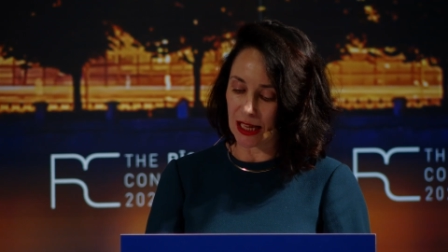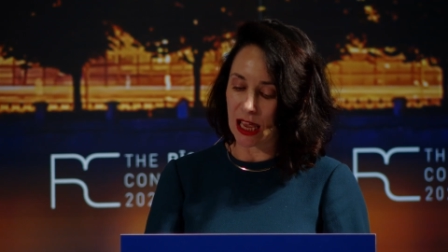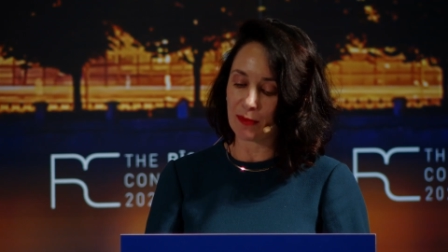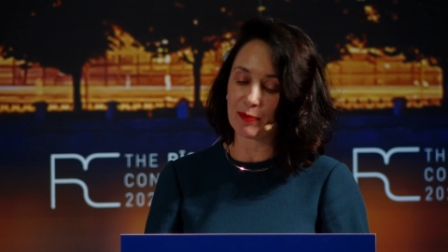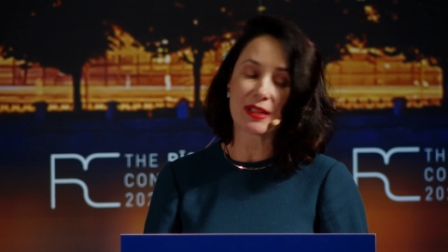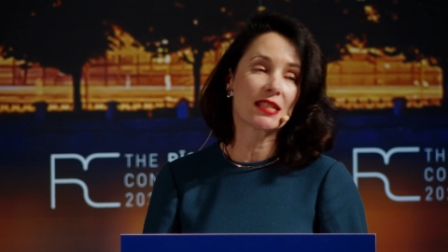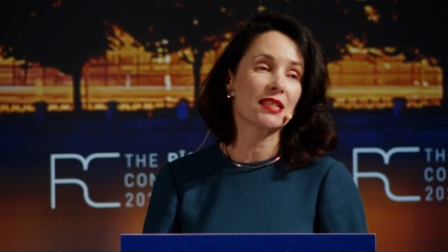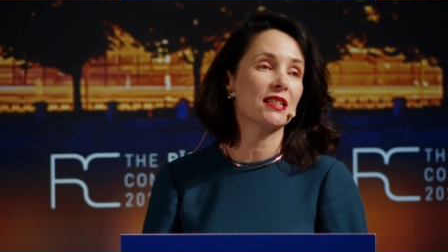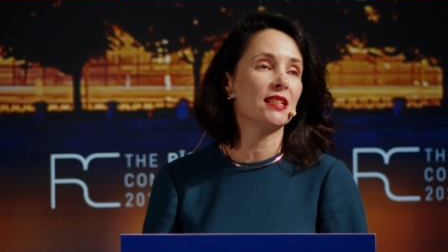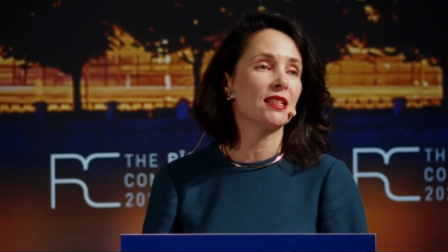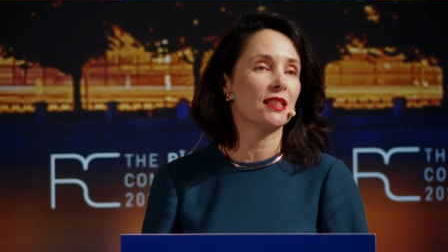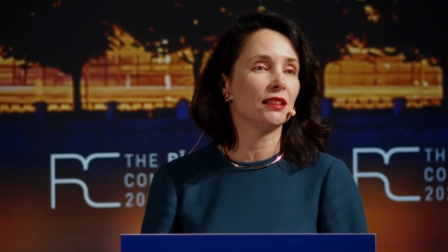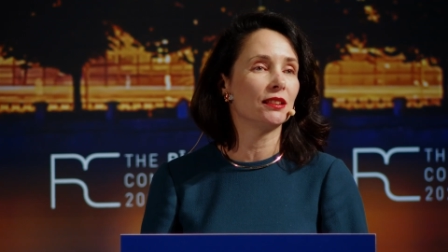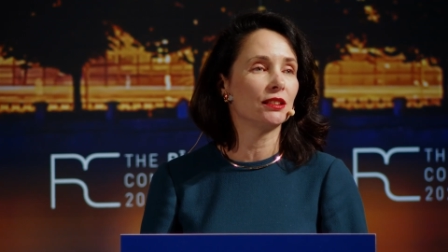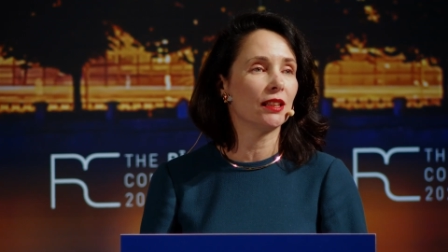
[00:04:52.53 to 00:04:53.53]
embassies,
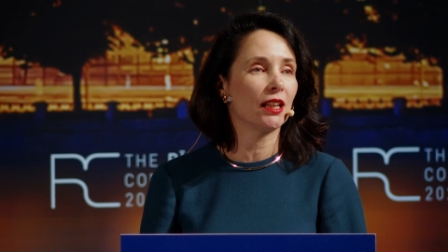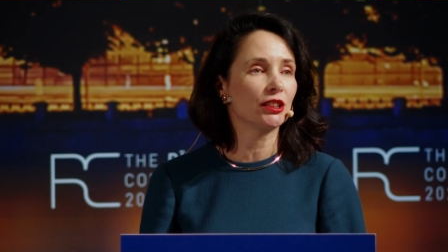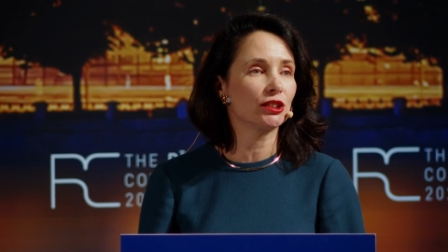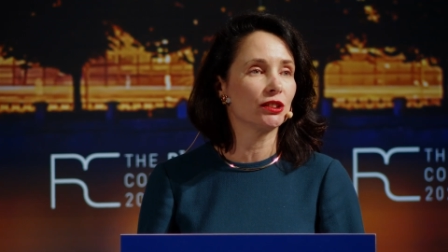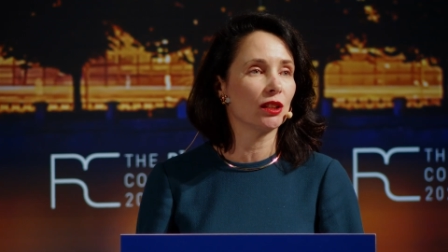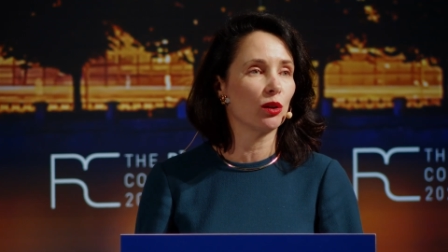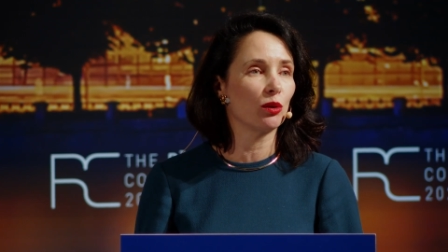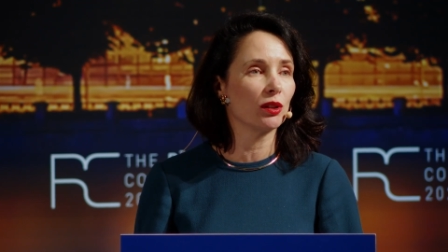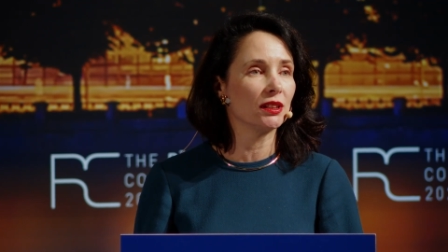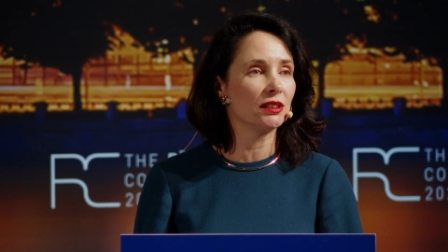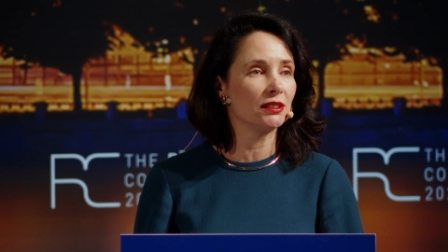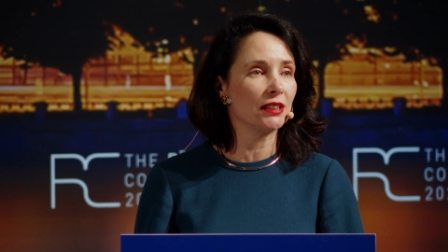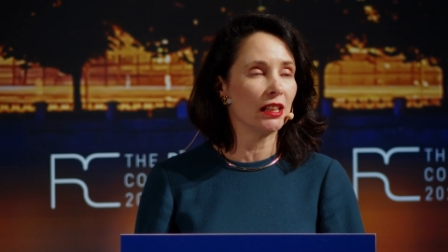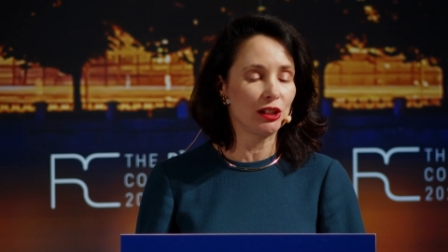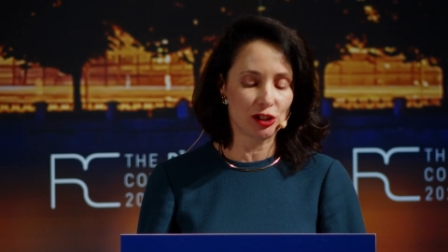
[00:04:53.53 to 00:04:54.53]
international
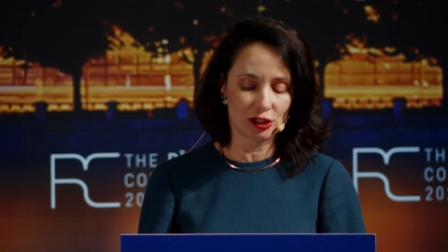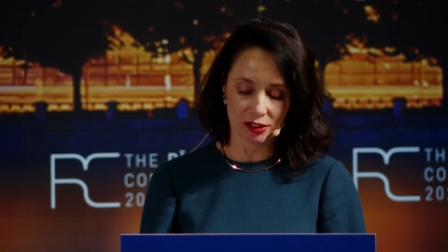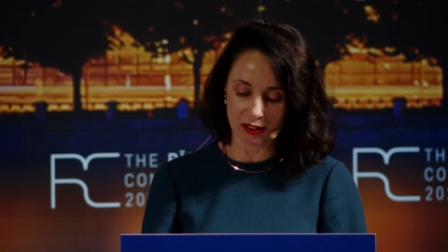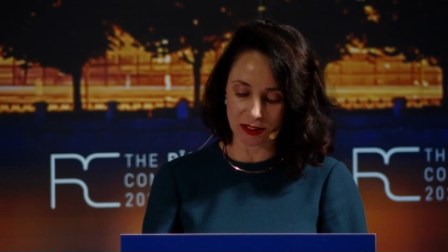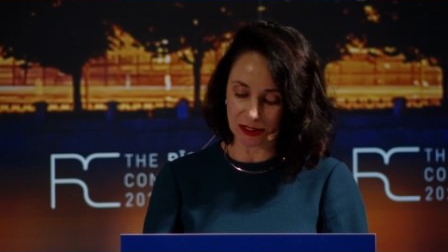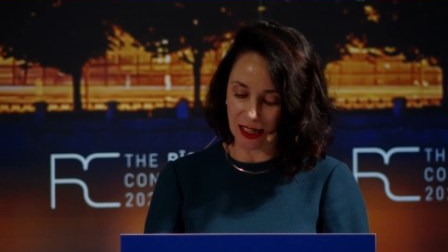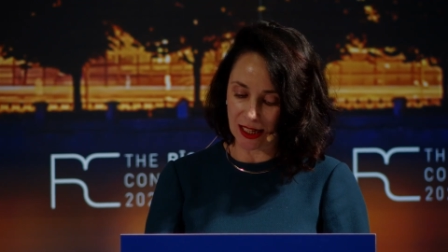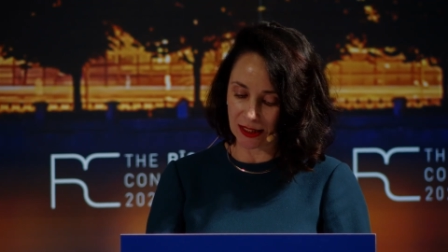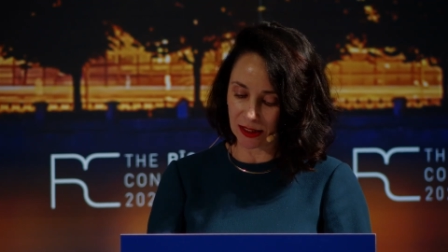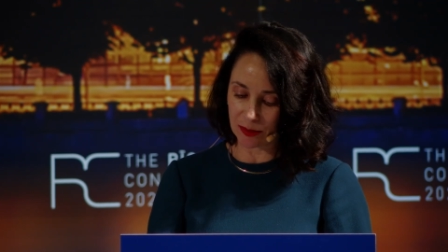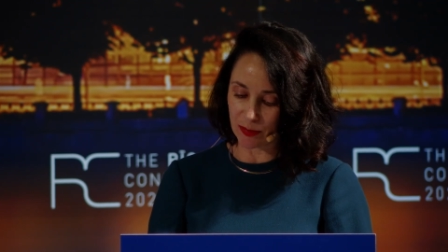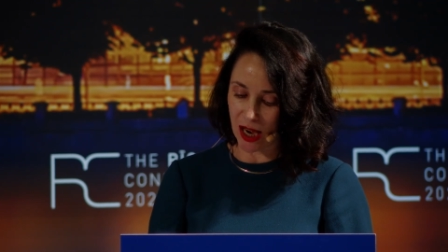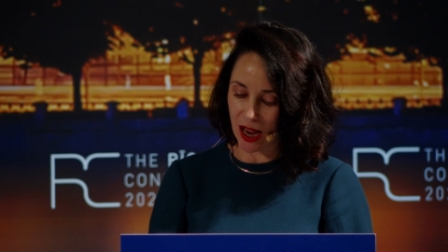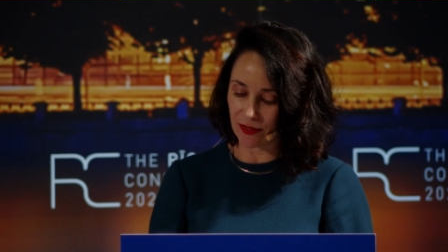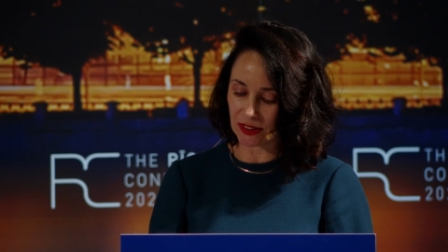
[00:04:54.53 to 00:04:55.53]
organizations, and
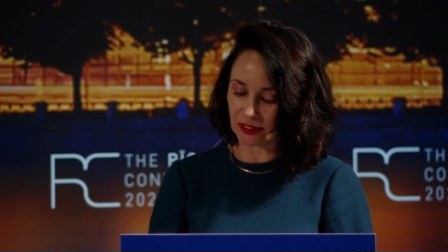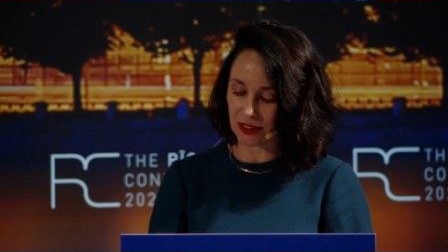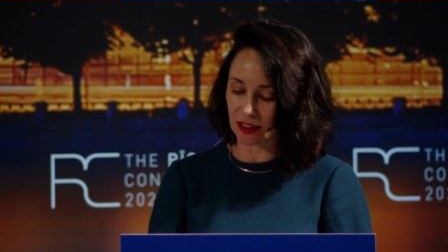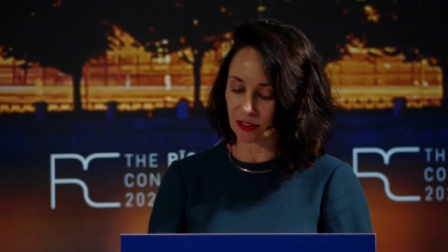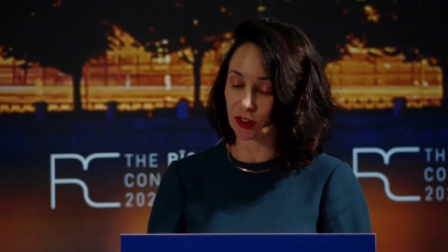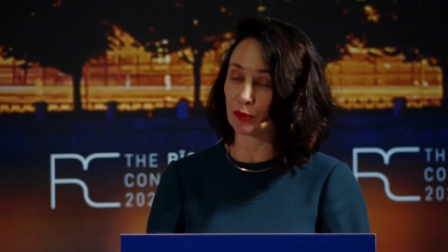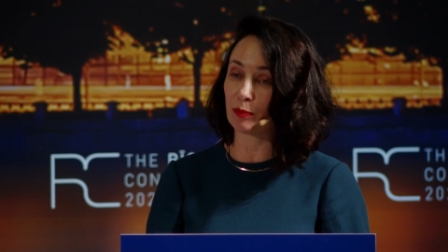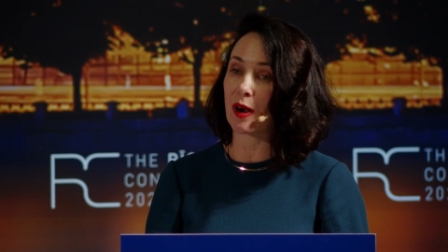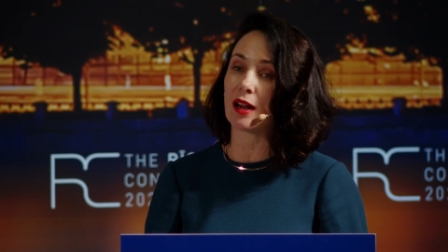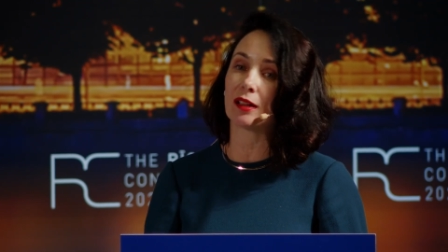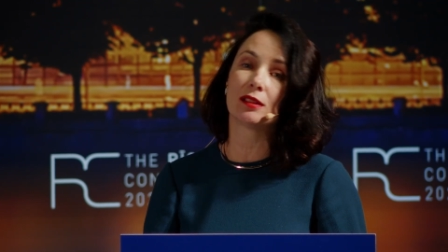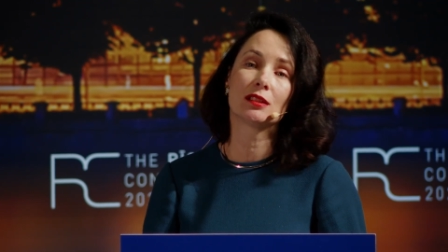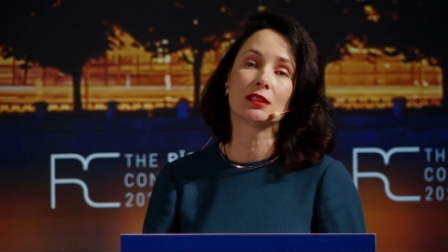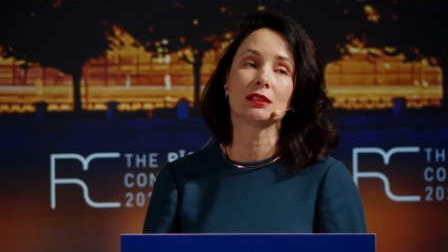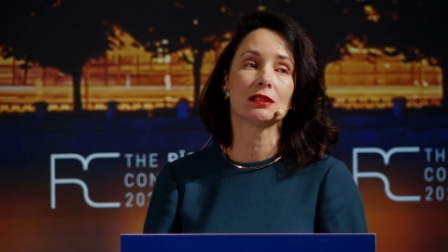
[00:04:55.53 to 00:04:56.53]
private sector
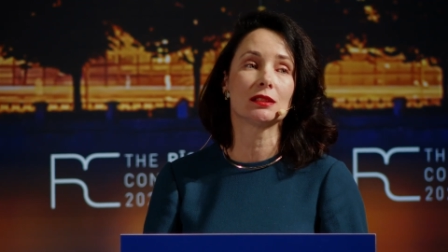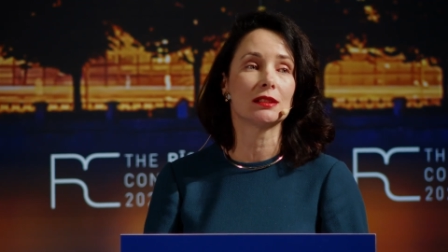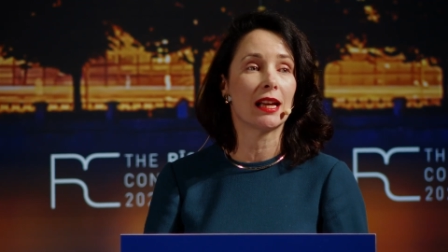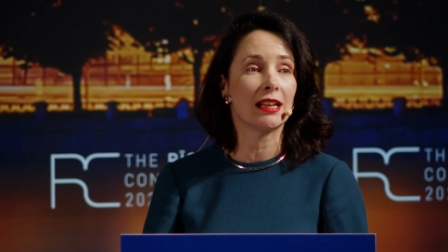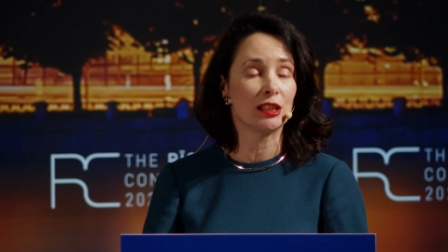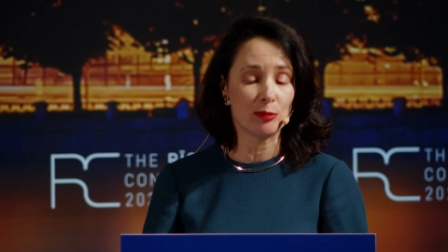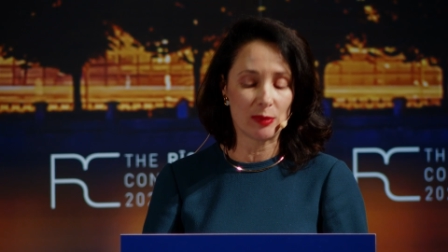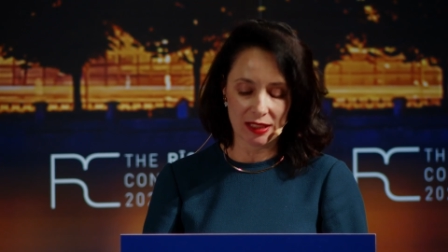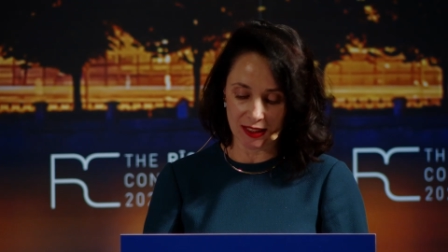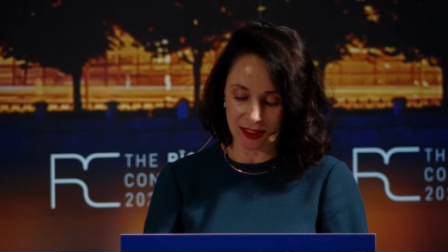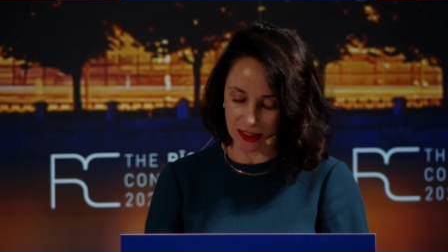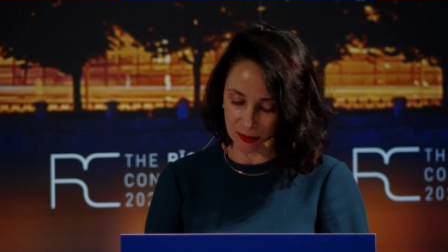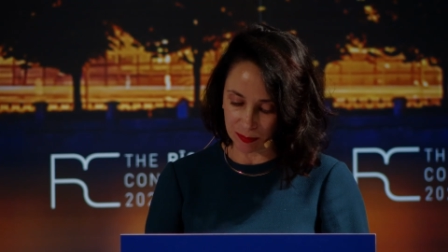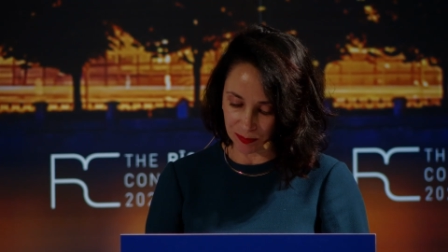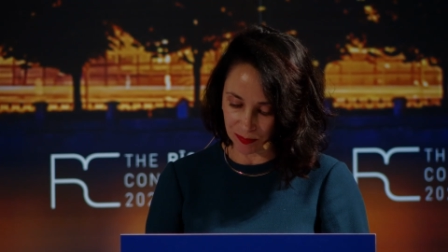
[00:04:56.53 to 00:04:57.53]
partners and media.